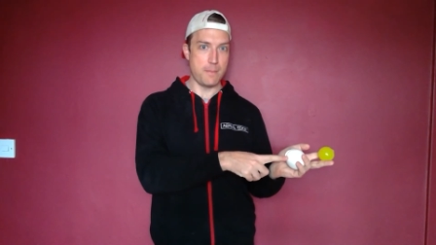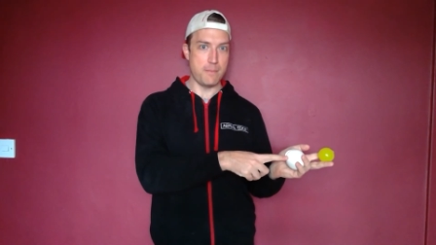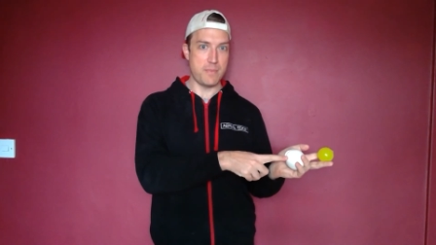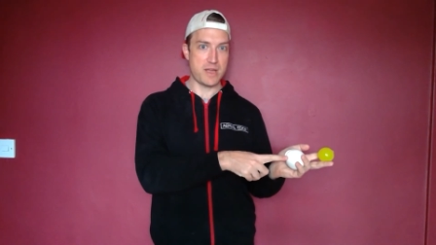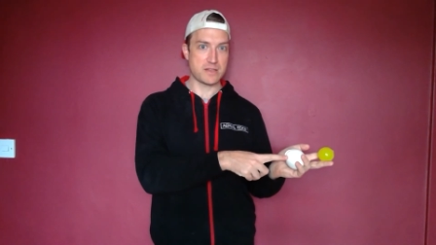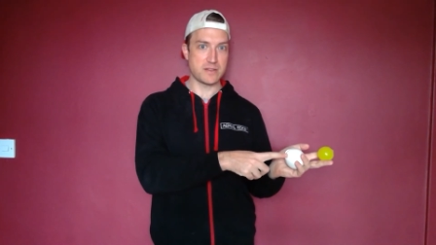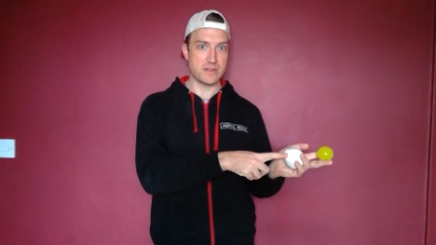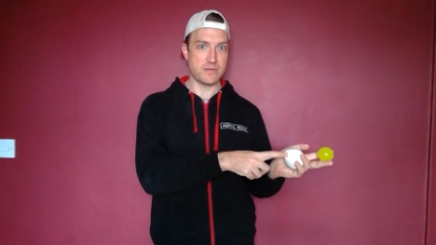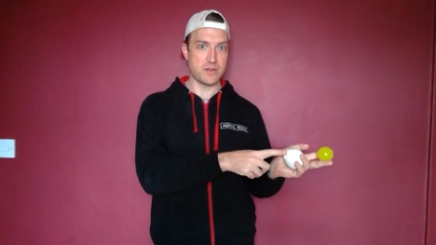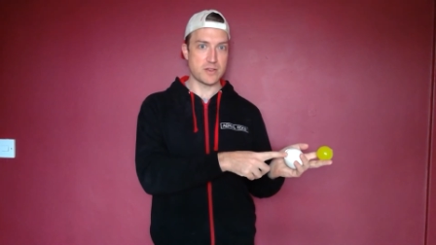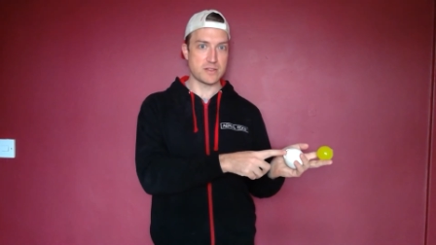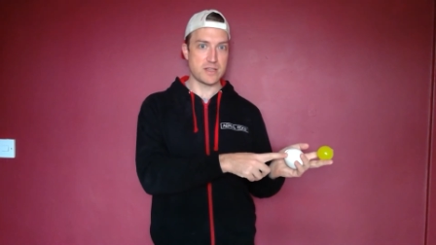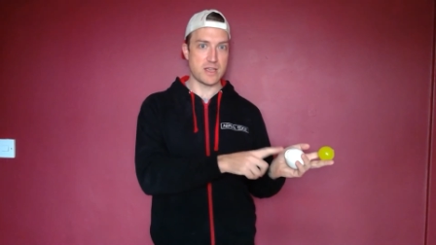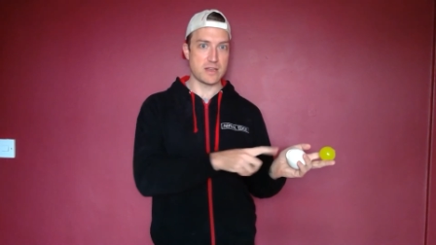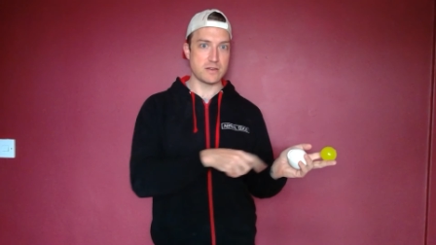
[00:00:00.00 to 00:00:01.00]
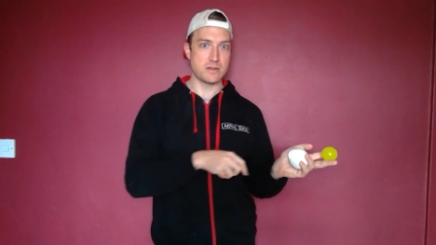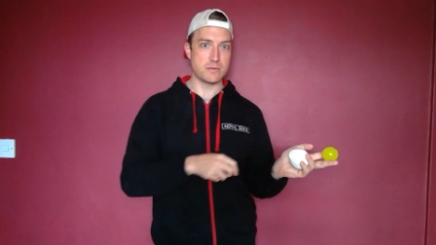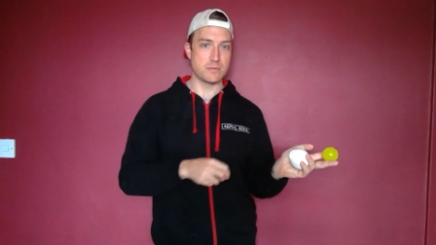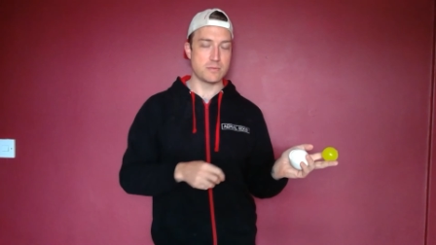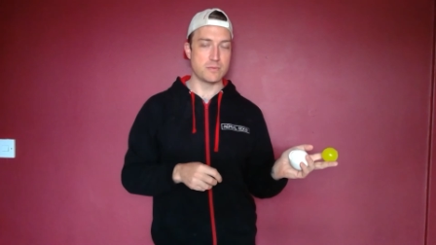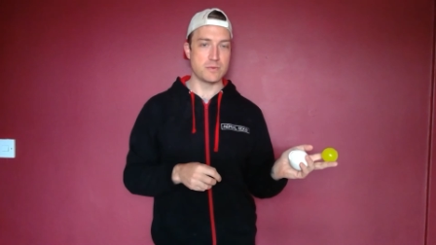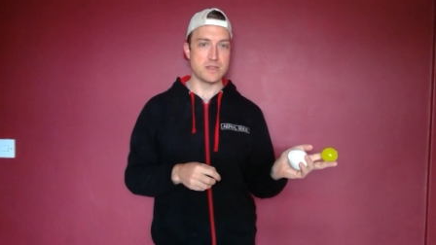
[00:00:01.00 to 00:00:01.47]
back to the first hand
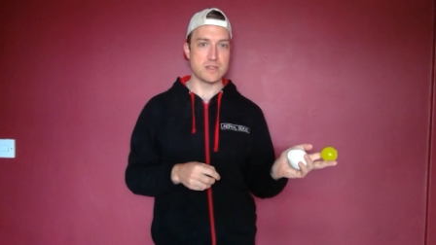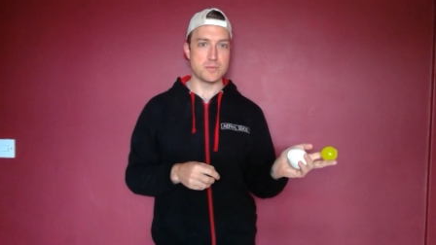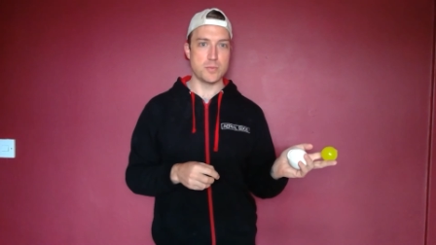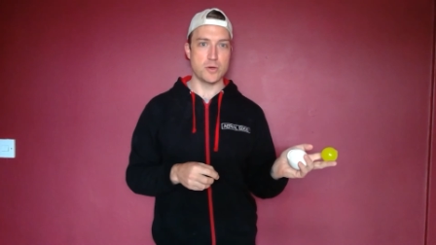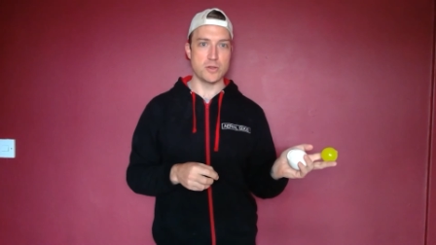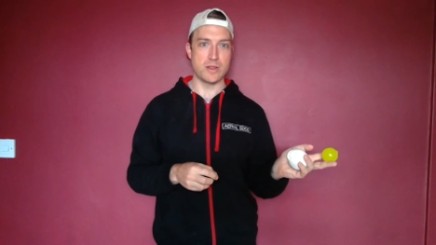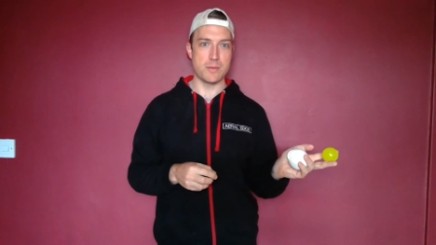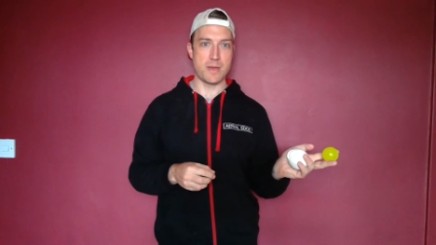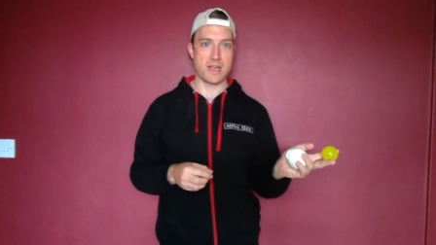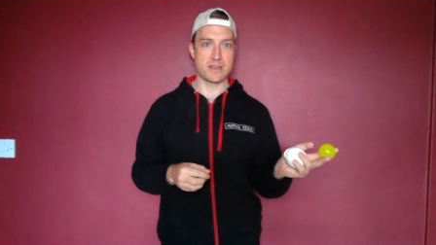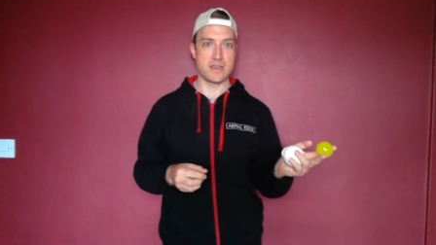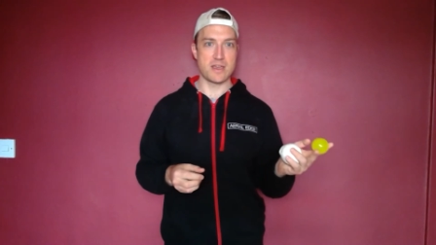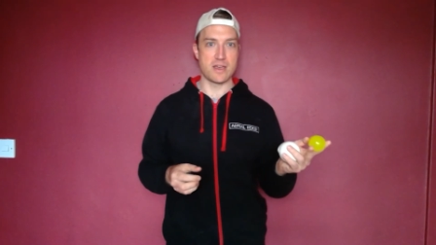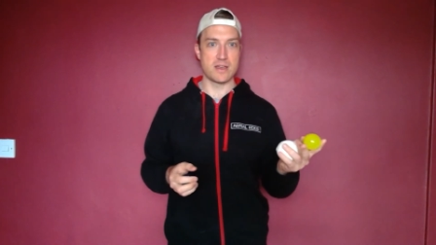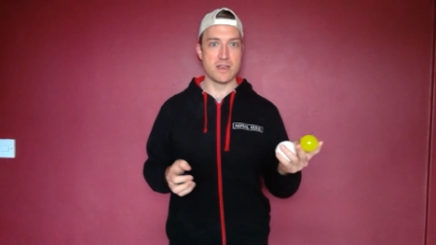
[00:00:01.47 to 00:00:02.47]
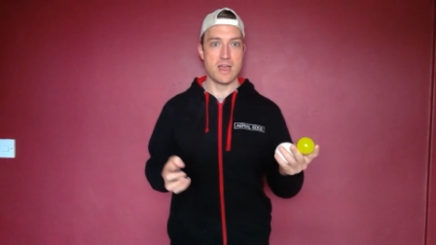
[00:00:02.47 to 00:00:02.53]
with this ball at the back here.